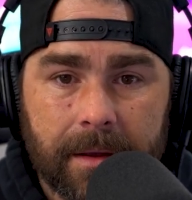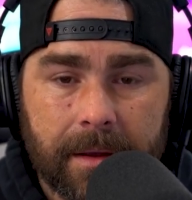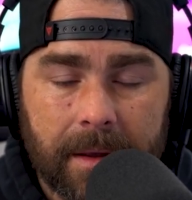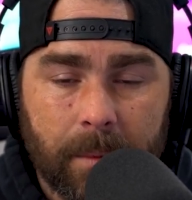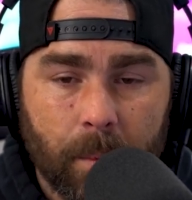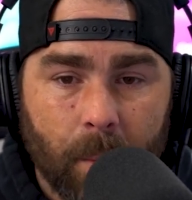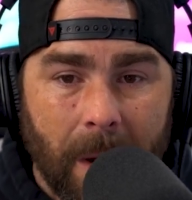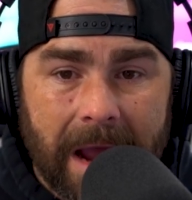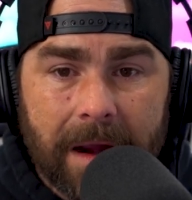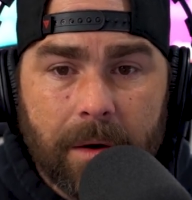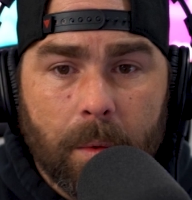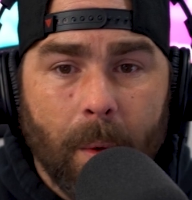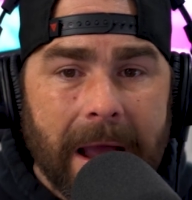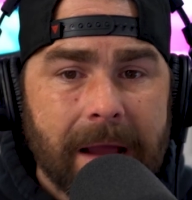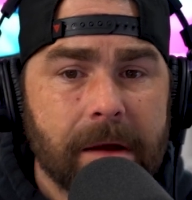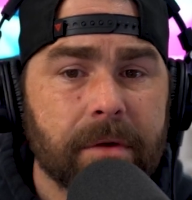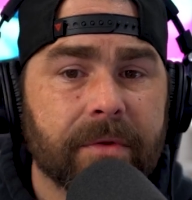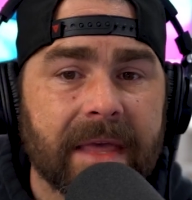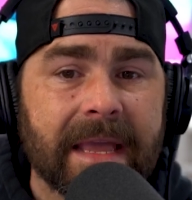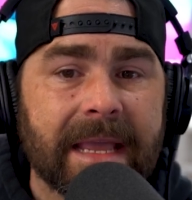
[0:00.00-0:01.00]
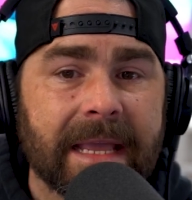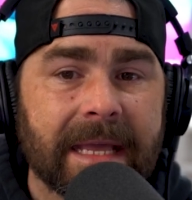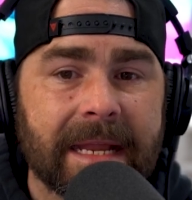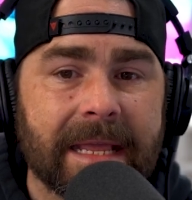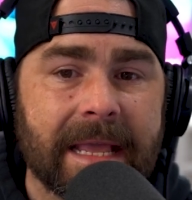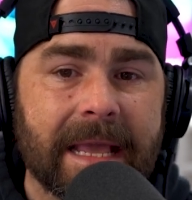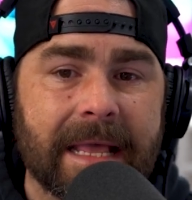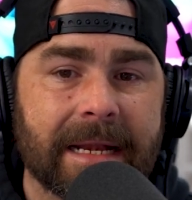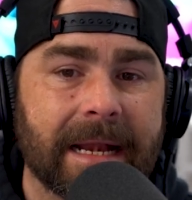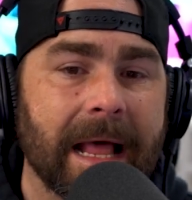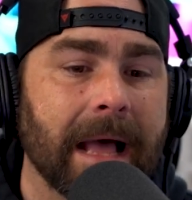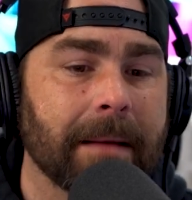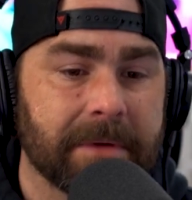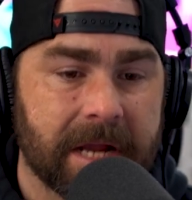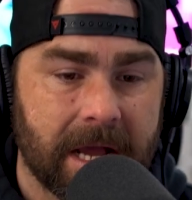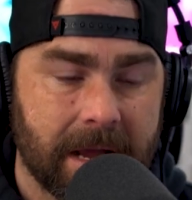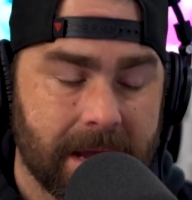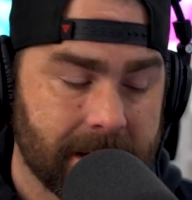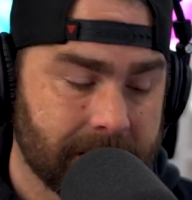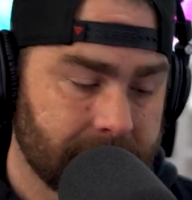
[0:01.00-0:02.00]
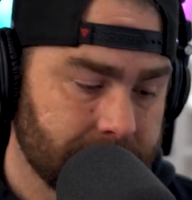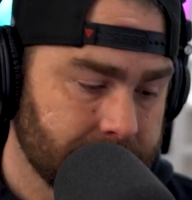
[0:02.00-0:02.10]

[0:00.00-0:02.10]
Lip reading: Why are they getting in and I'm not?